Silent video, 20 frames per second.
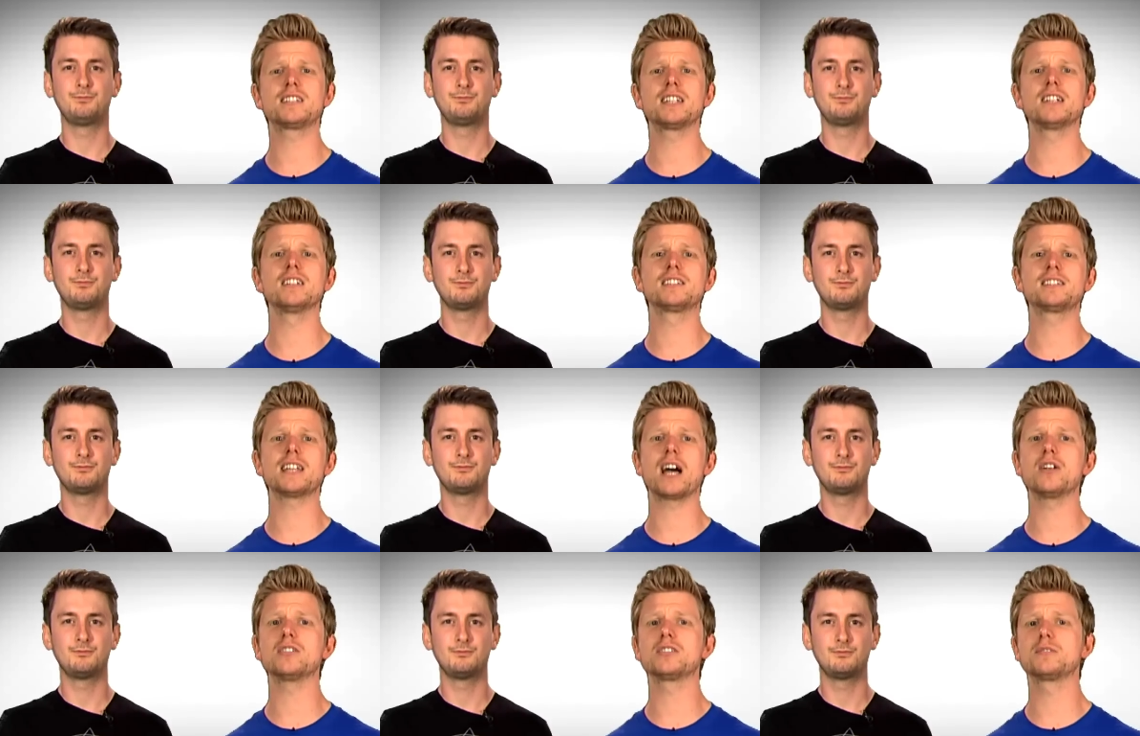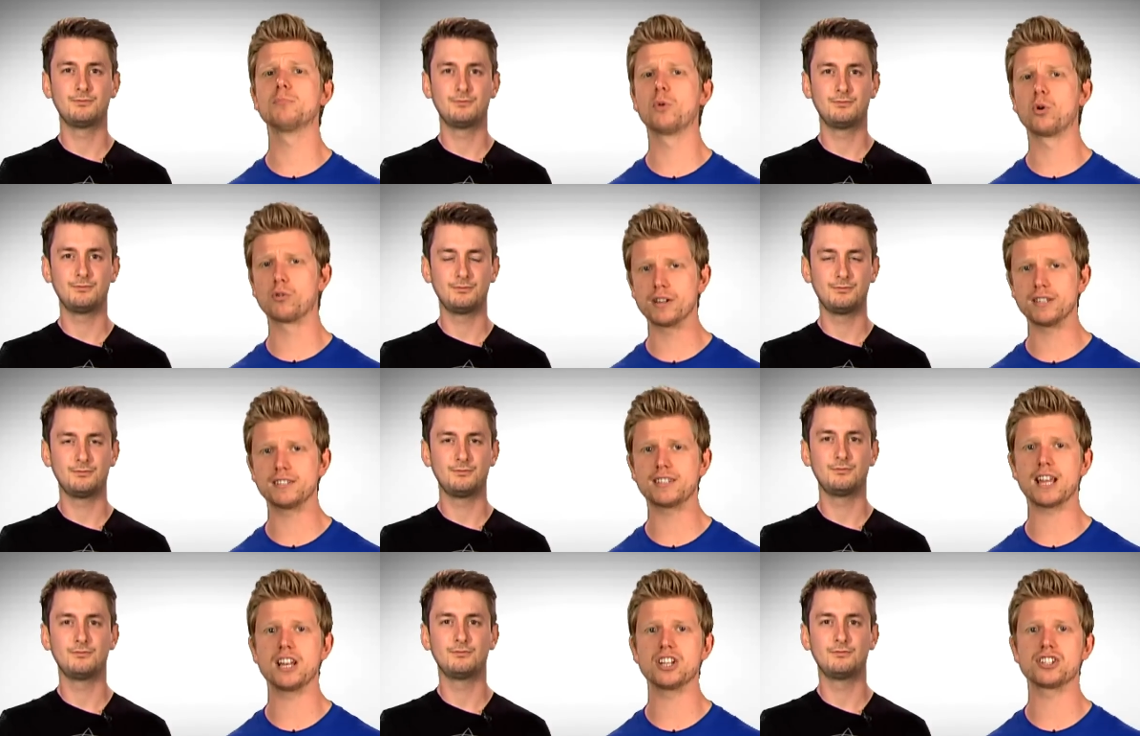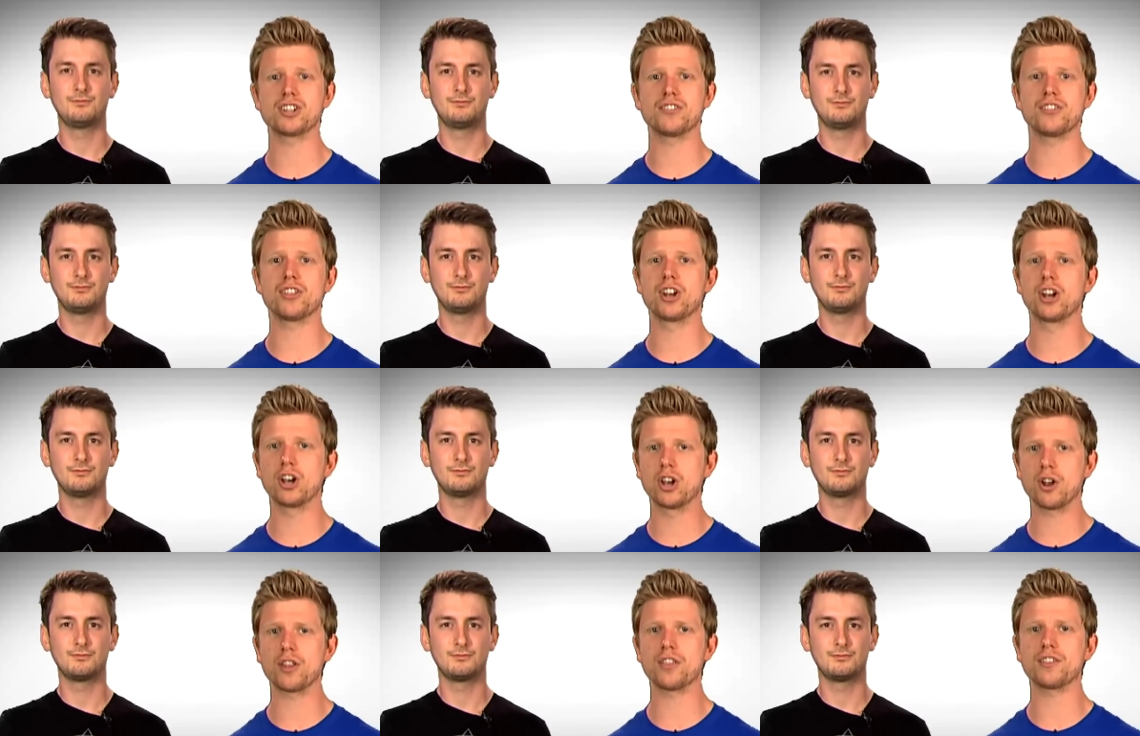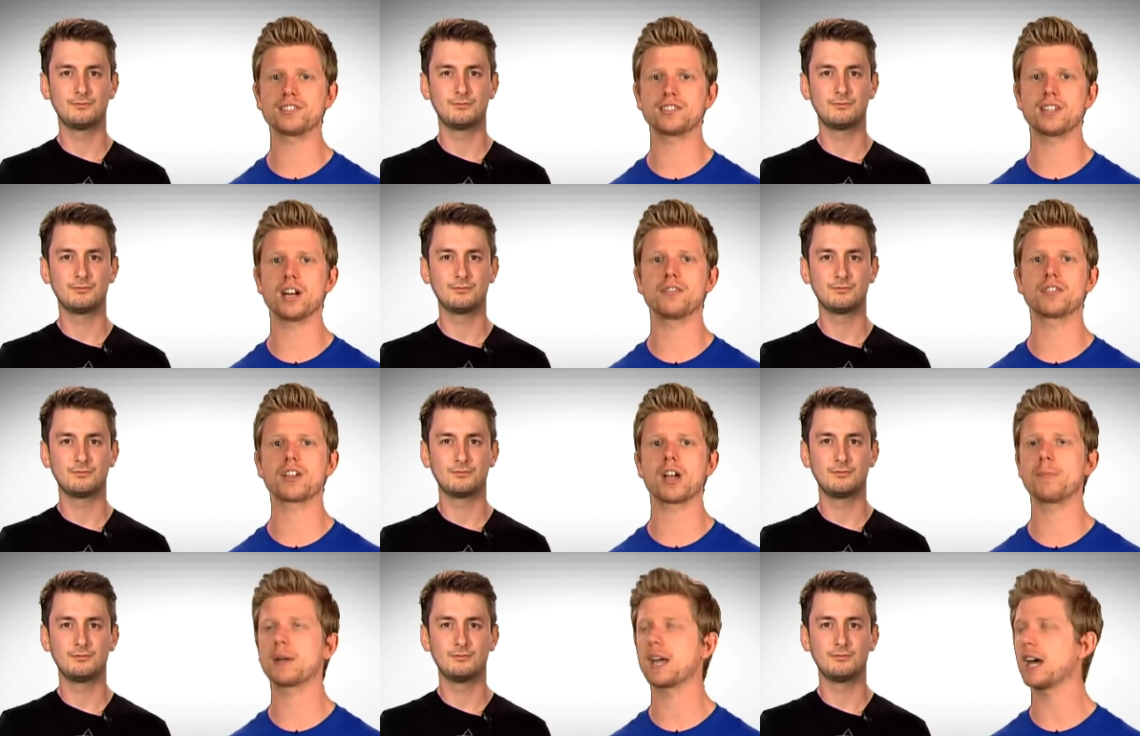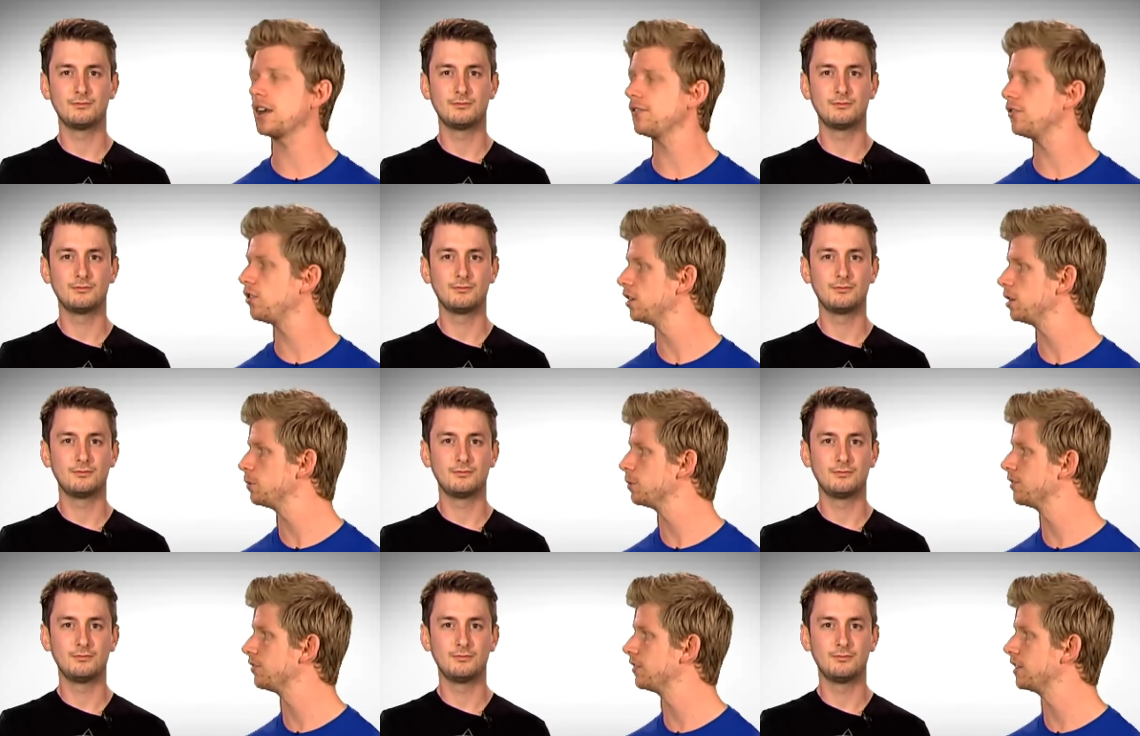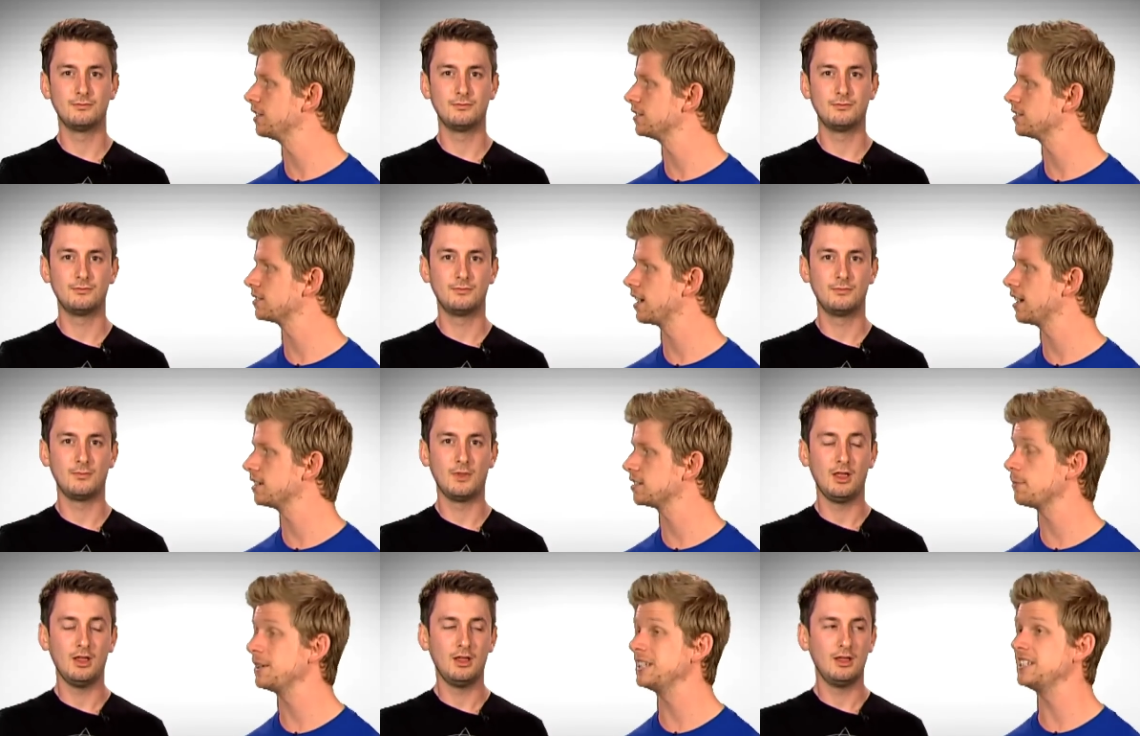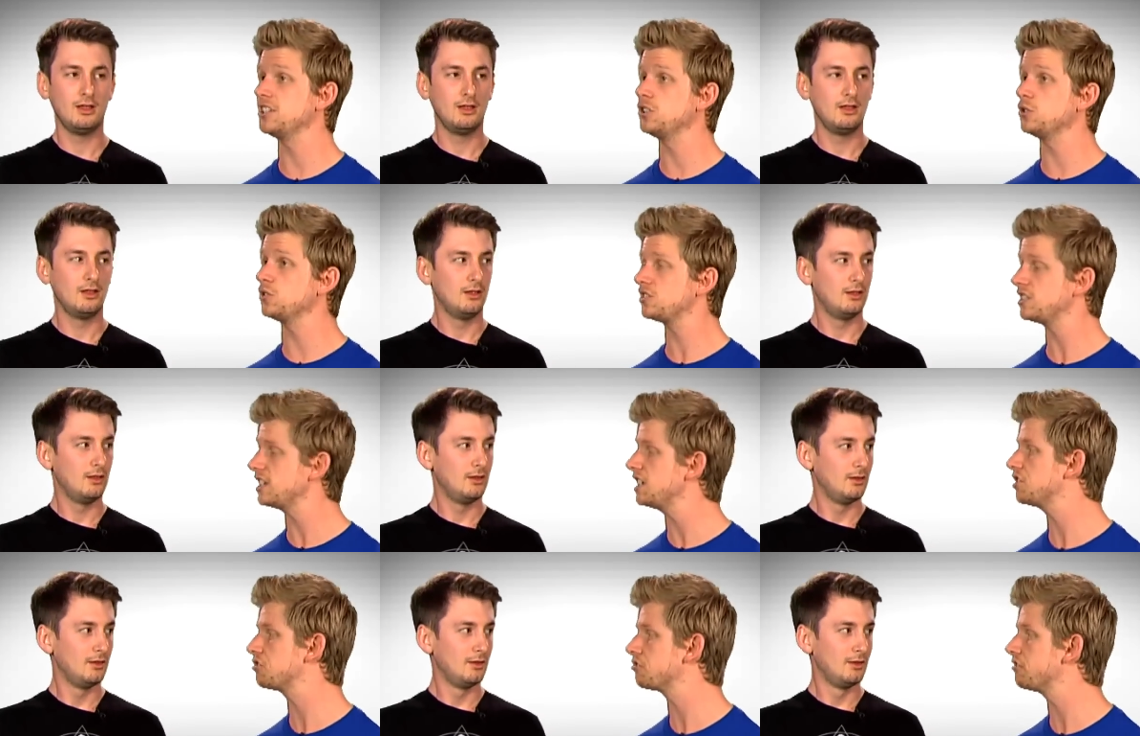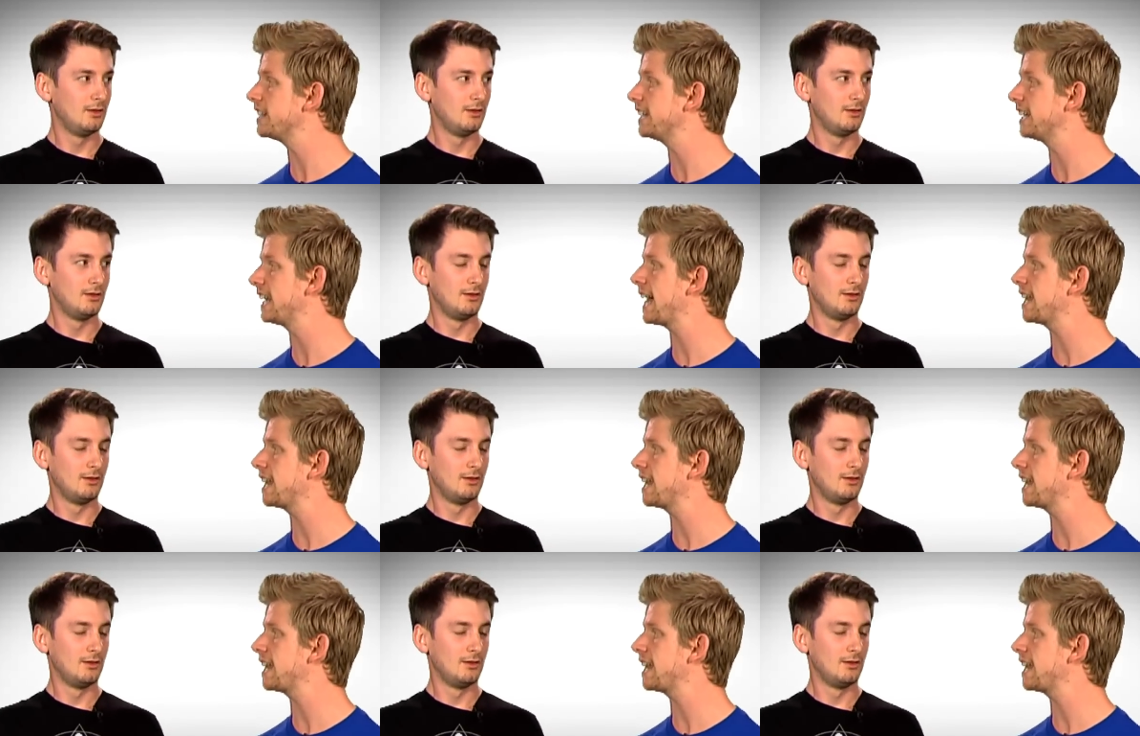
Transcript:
Speaker 1: still sounds more intelligent than a lot of the stuff coming out of Hollywood these days. I mean, did you see Green